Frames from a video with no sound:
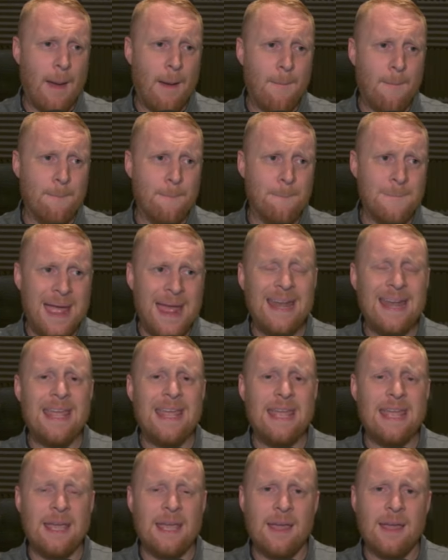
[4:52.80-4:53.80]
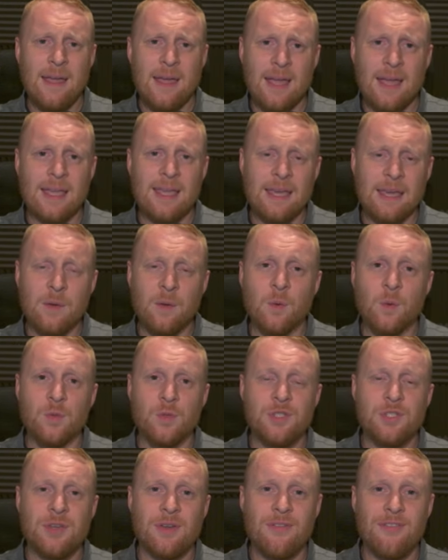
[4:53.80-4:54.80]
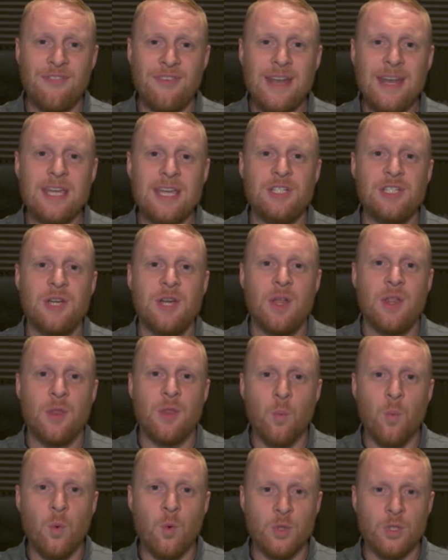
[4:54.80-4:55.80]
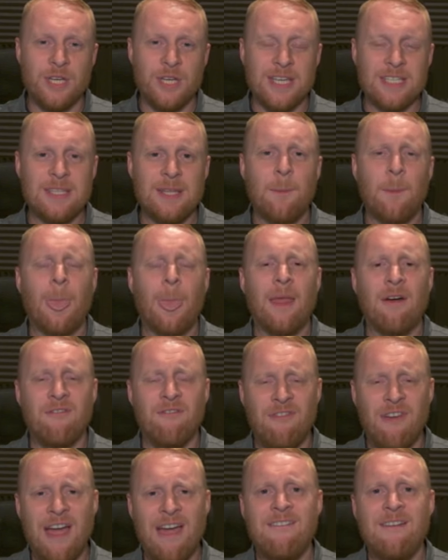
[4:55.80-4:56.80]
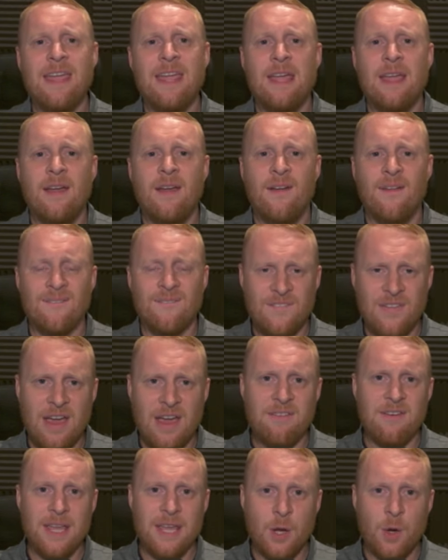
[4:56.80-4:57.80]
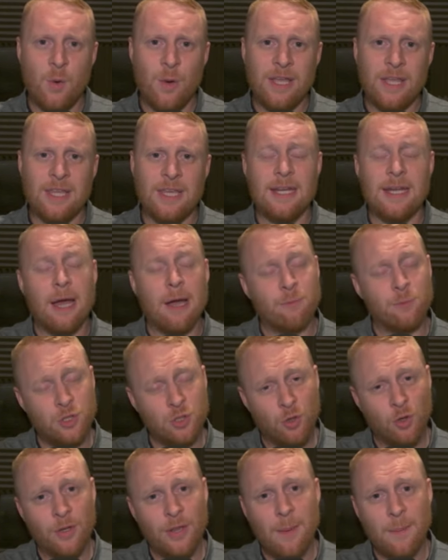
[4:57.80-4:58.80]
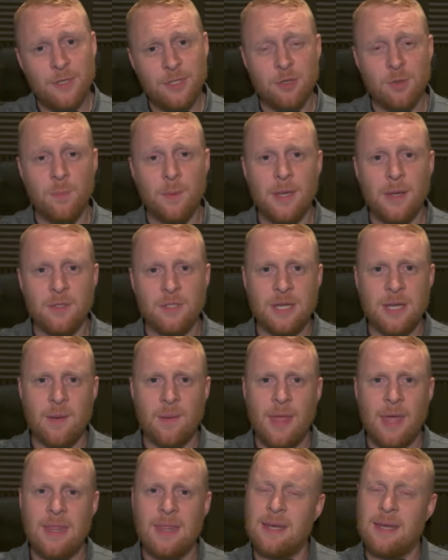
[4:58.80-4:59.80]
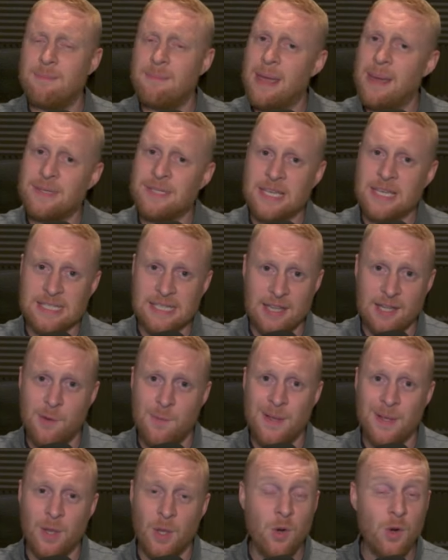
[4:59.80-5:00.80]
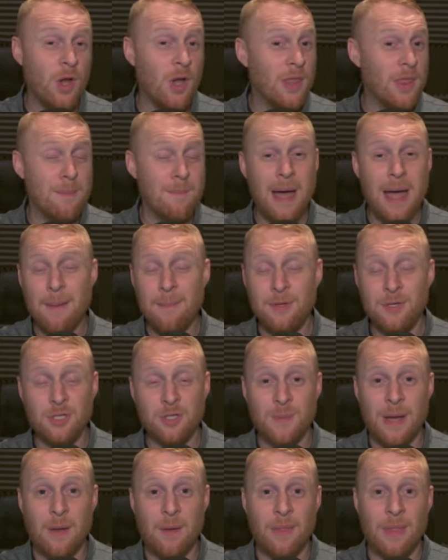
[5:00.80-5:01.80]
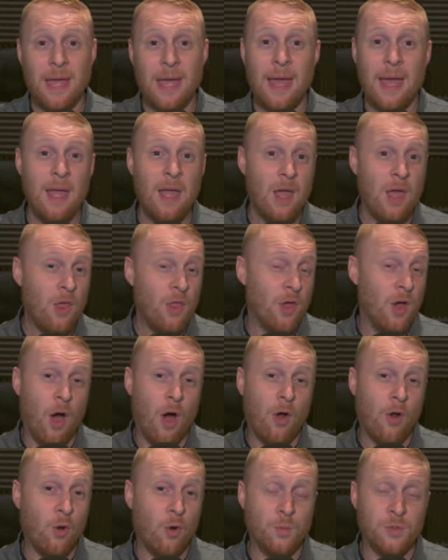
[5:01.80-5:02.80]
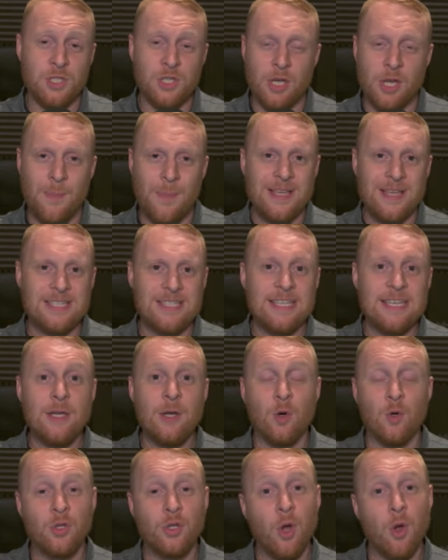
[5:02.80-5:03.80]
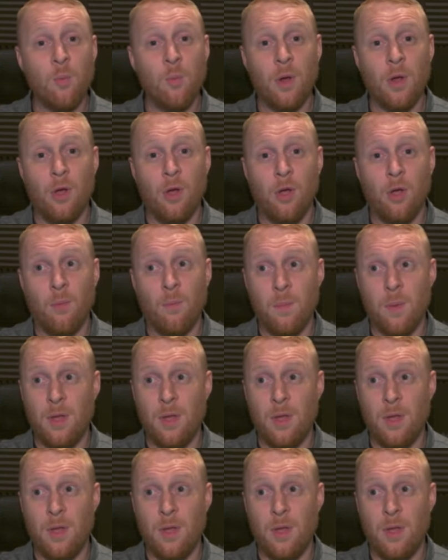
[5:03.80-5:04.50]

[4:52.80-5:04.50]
many guilds finish the War Chest very very quickly. Now, I'm sure there'll be some guilds out there that it maybe takes a little bit longer, and there might be some out there that aren't up to capacity or don't um,